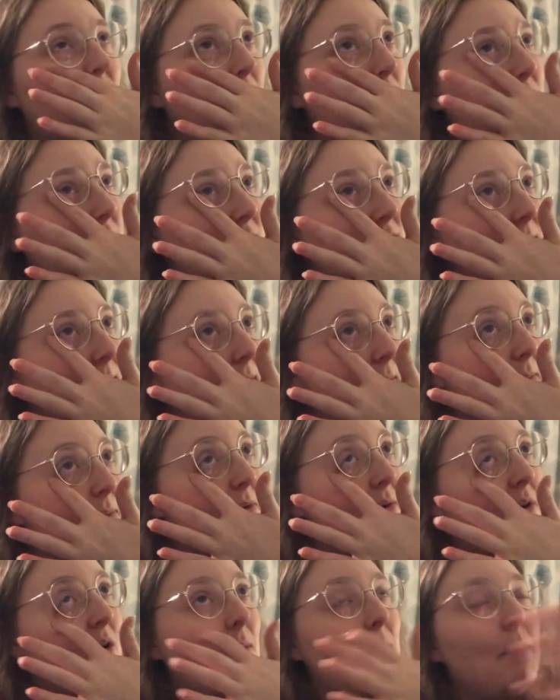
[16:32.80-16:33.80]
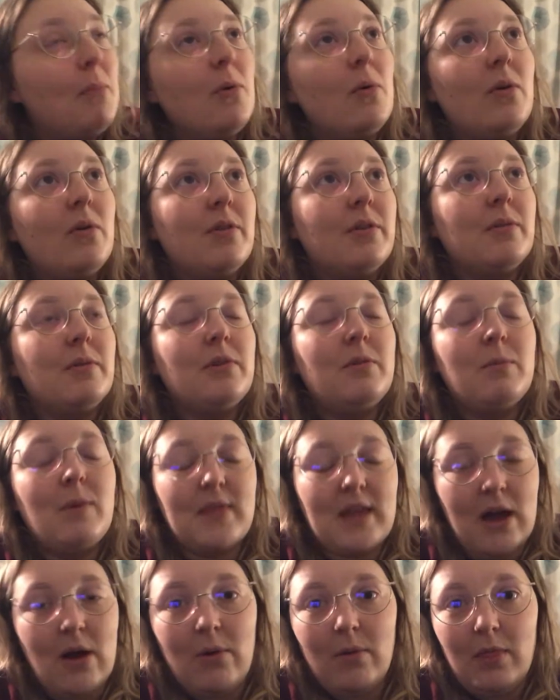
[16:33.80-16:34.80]
Autistic people are born
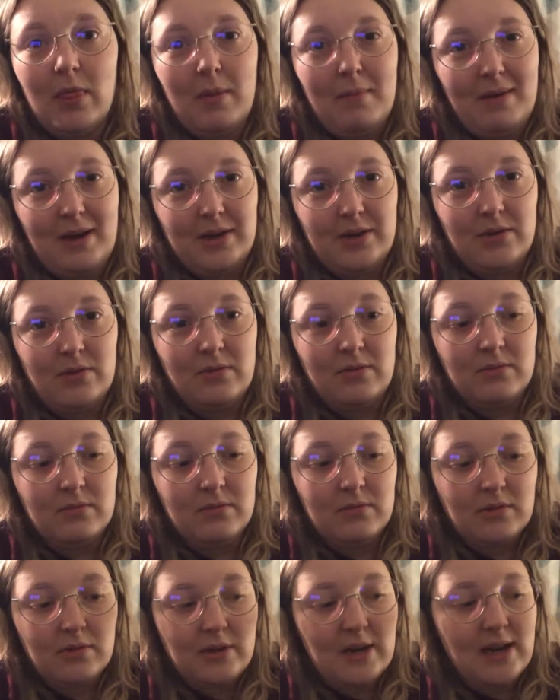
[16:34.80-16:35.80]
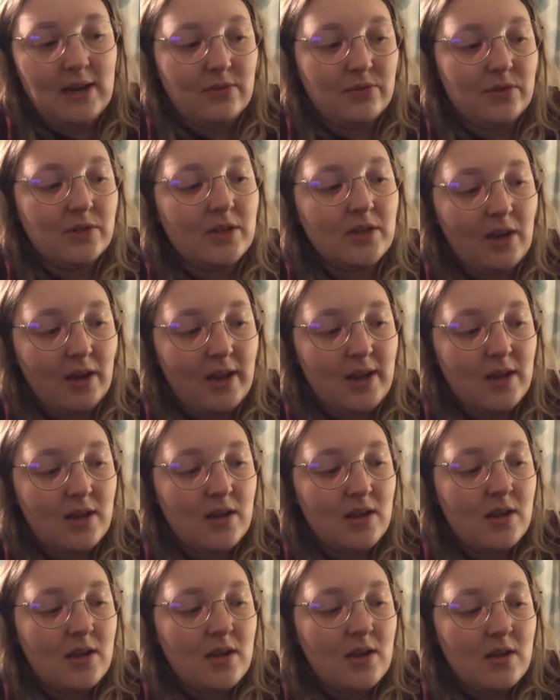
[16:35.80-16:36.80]
without the manual on how to like
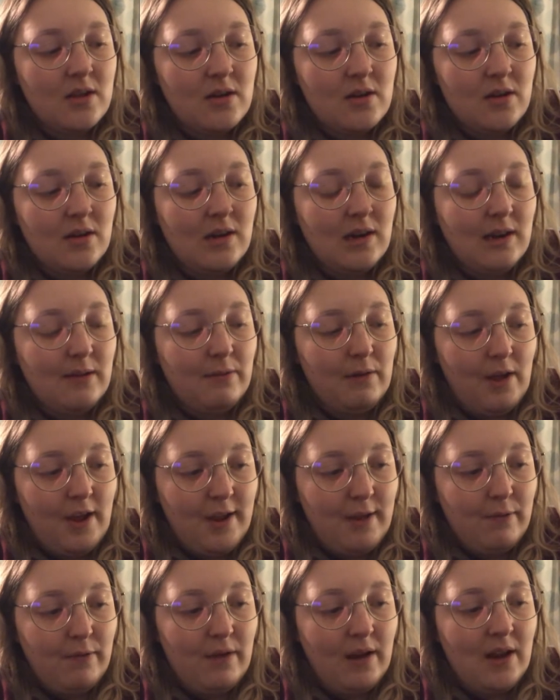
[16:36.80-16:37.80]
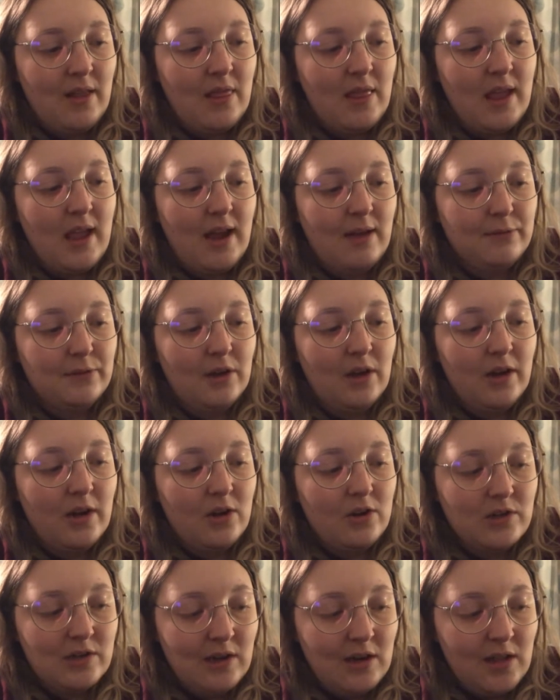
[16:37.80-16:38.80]
live life, and they have to kind
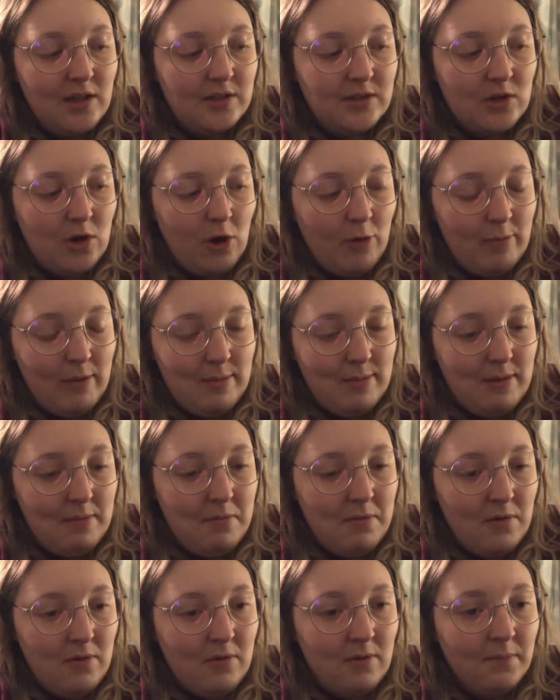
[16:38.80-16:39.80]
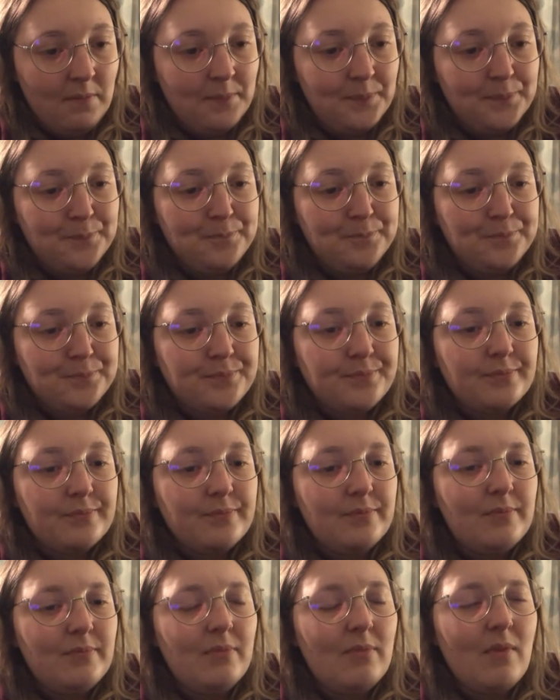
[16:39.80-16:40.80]
of learn to copy people,
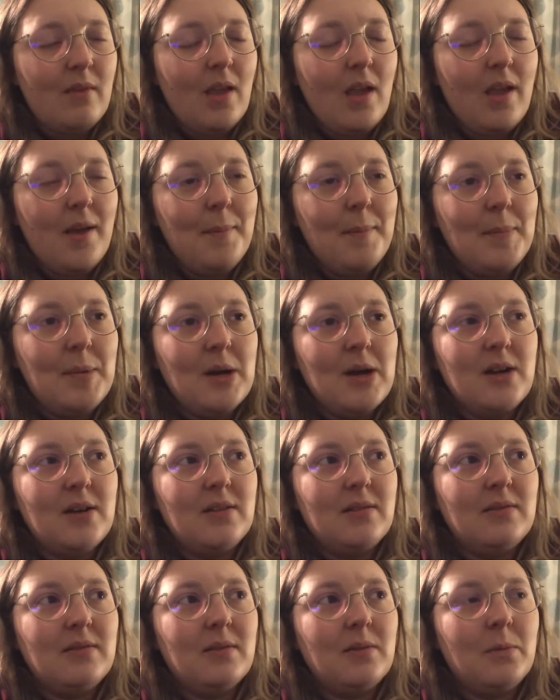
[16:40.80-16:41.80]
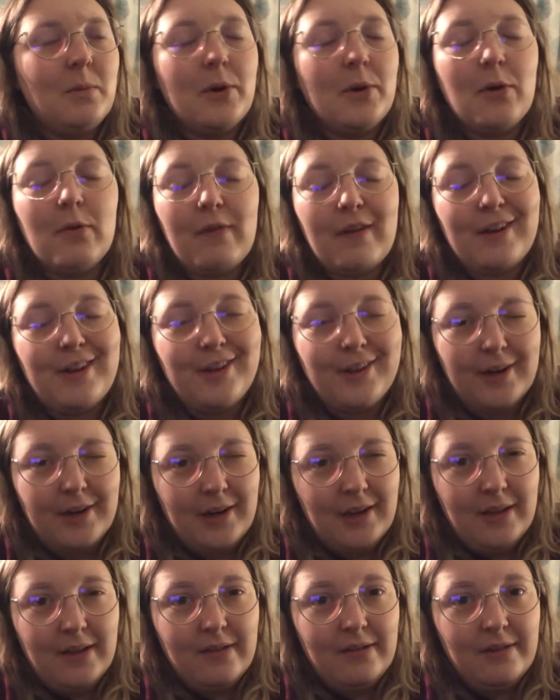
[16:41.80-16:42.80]
but we're not very good at
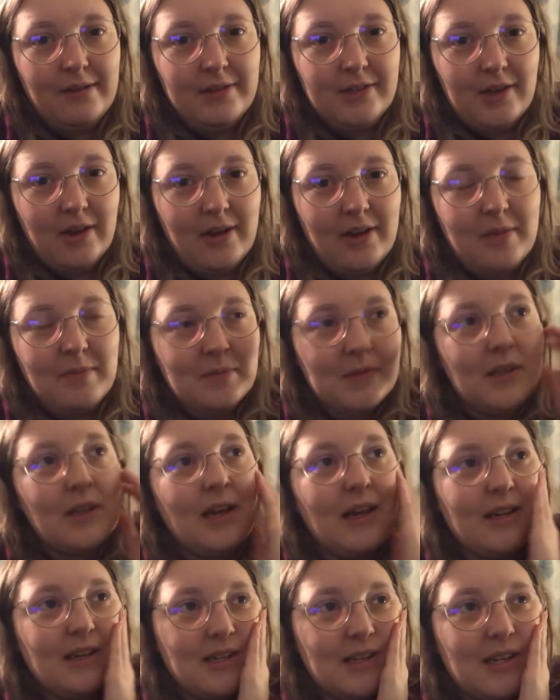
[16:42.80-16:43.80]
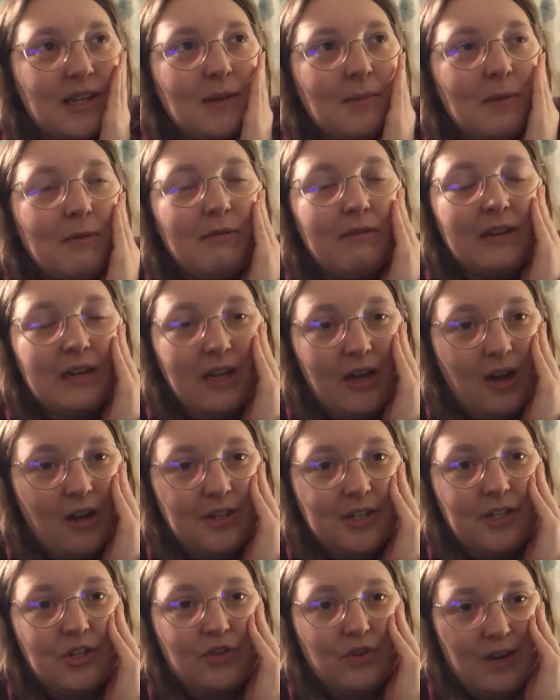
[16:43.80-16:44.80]
it at times, and it can be really
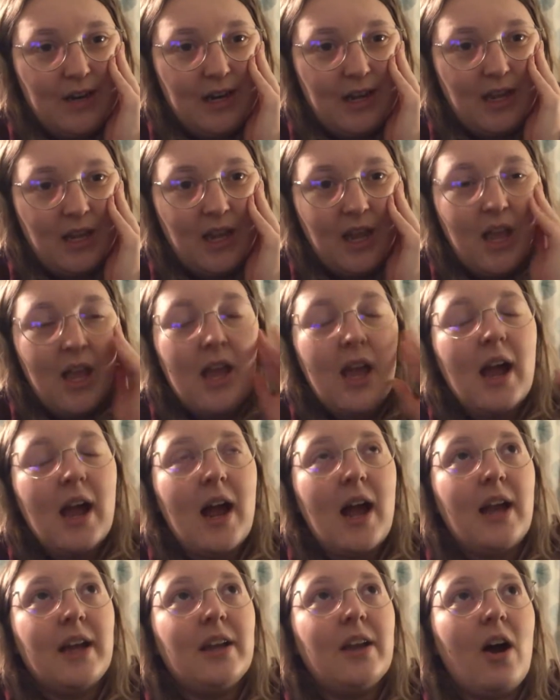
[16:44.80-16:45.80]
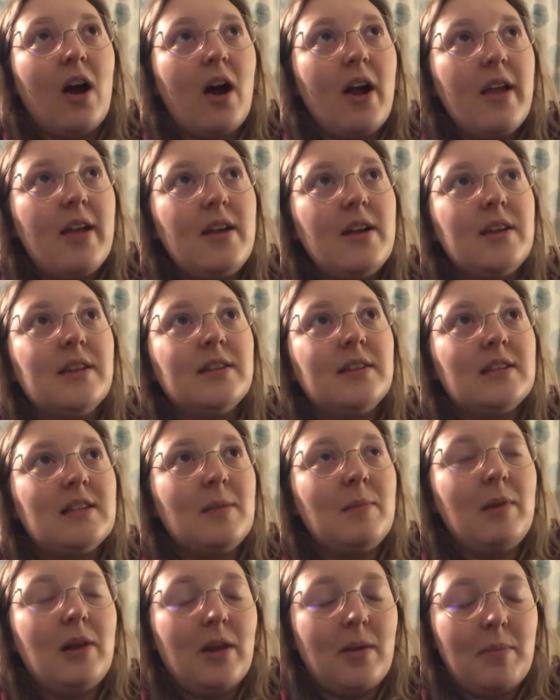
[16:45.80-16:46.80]
hard and draining. And Kaya is
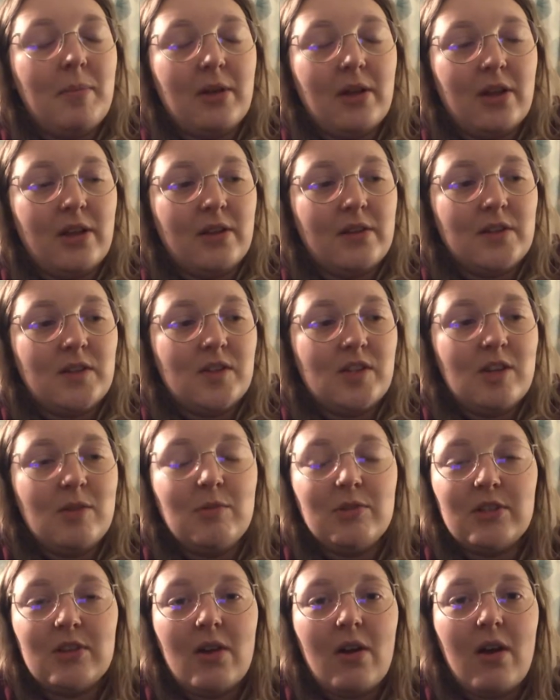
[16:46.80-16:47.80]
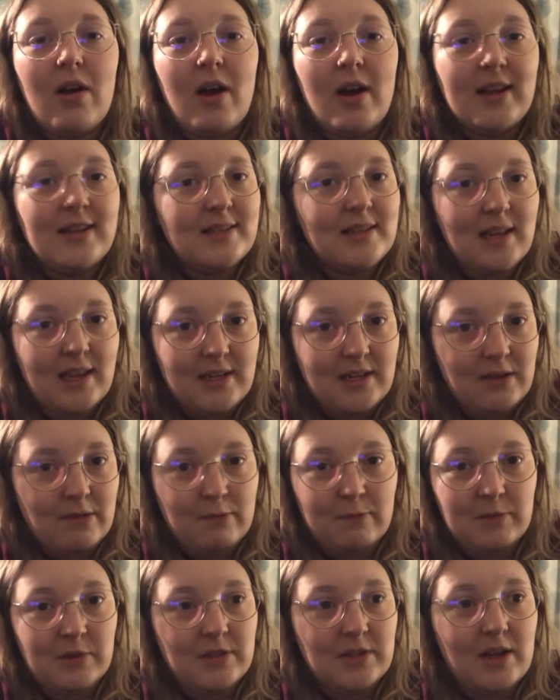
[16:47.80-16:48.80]
similar because she was so isolated
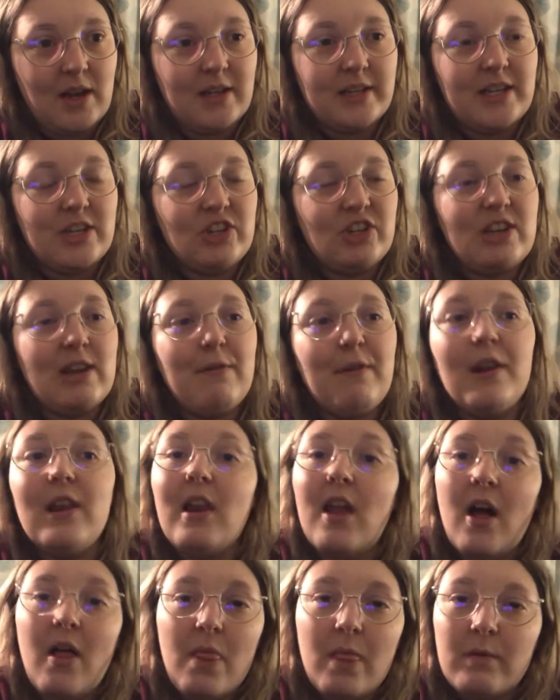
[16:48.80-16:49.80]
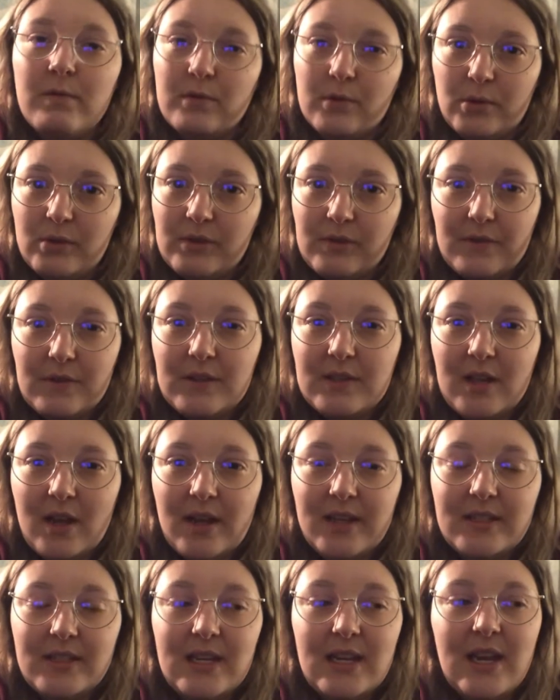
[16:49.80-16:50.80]
from society, she never learnt the rules of
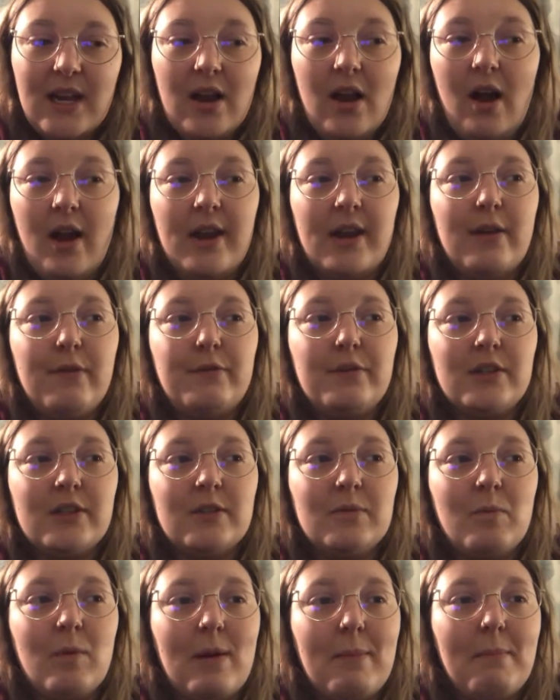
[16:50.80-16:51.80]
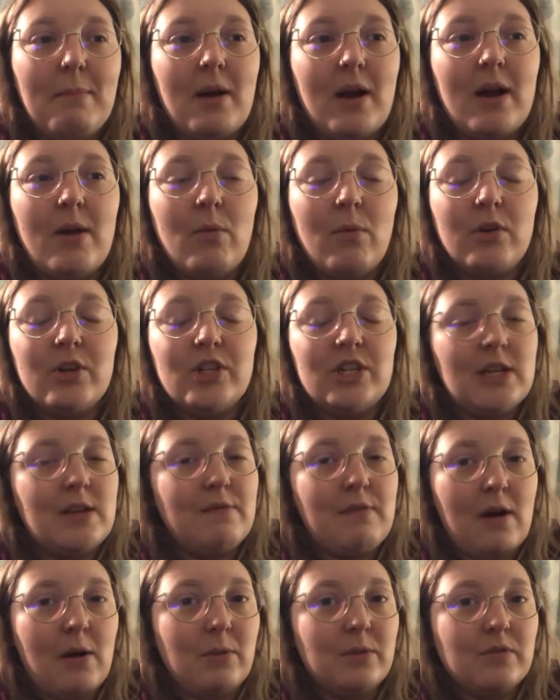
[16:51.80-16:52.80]
society and kind of just went by what she
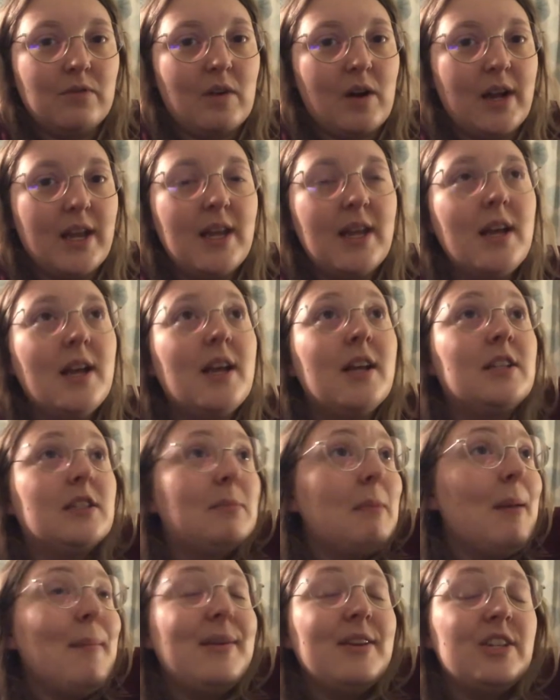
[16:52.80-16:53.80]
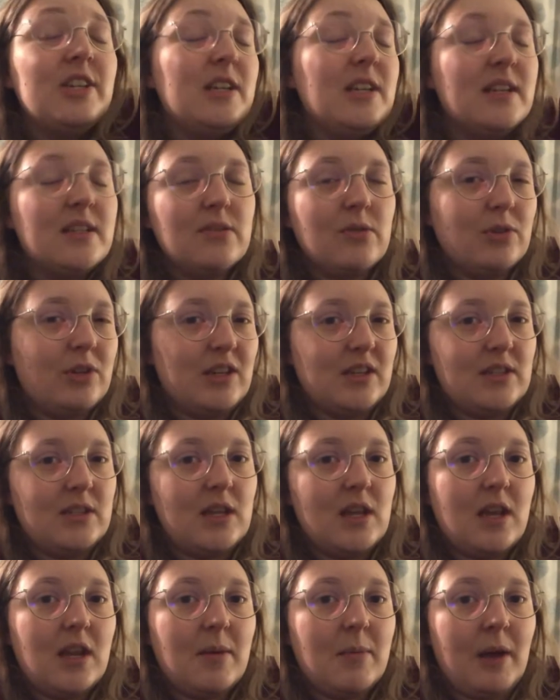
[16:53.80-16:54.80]
felt was right. So maybe she is
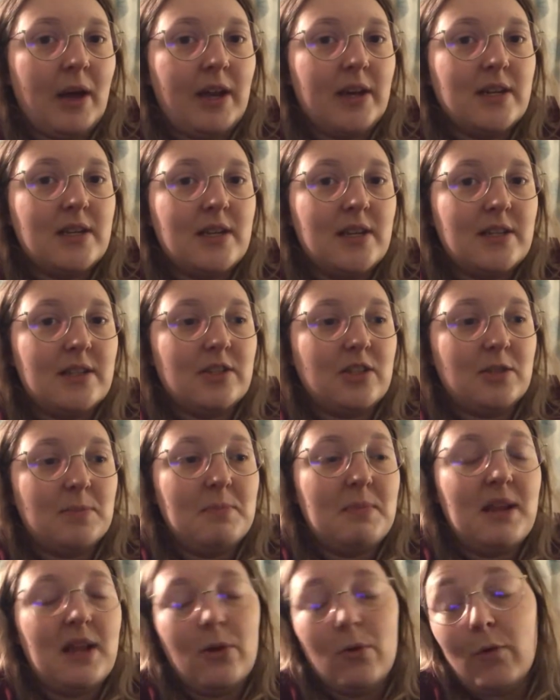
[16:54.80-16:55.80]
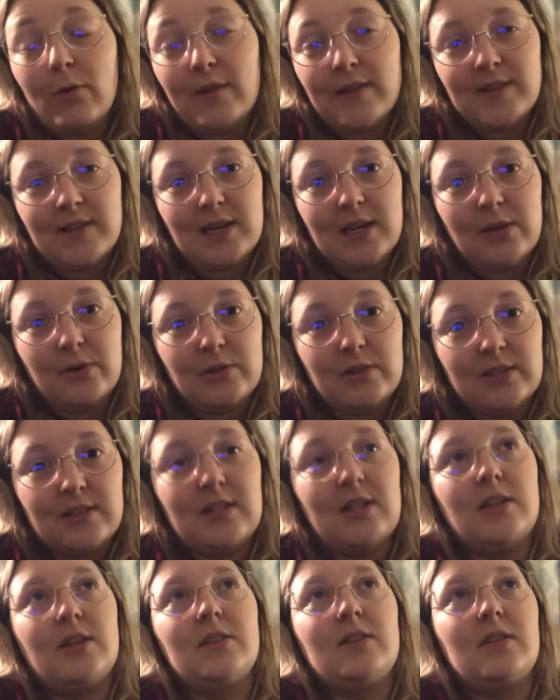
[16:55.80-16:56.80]
autistic and is just being authentically
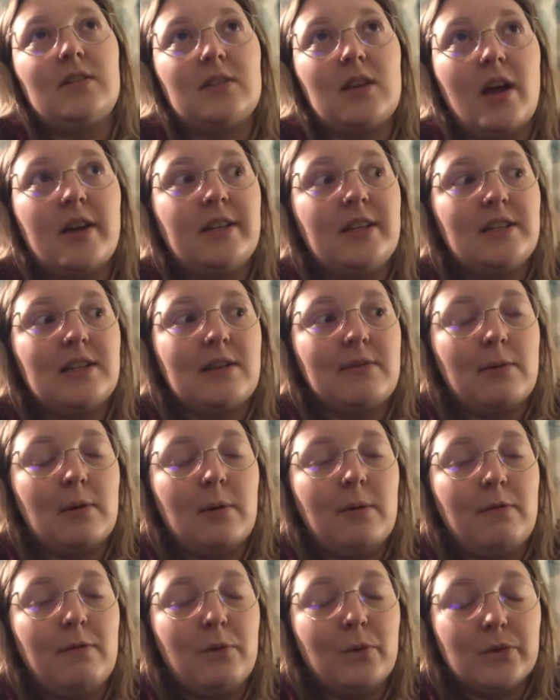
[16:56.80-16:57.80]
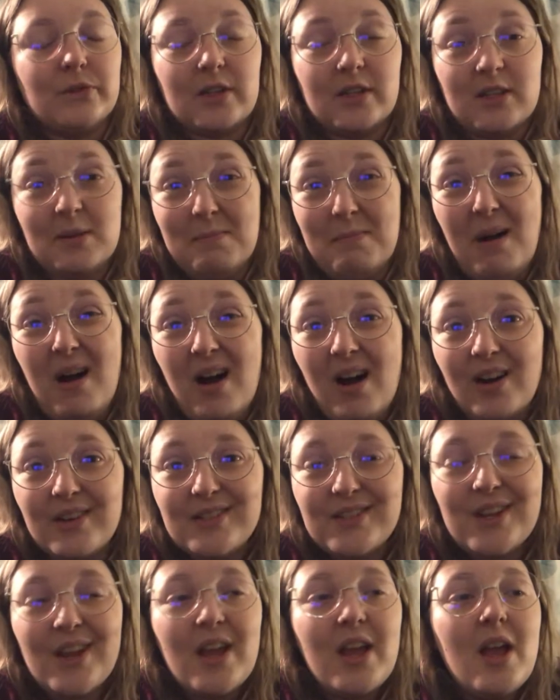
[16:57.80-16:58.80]
autistic because society's never forced her to
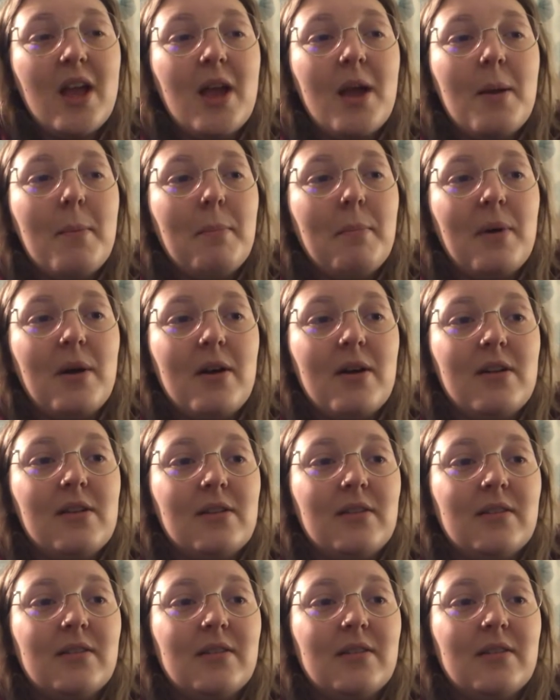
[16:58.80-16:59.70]
mask, but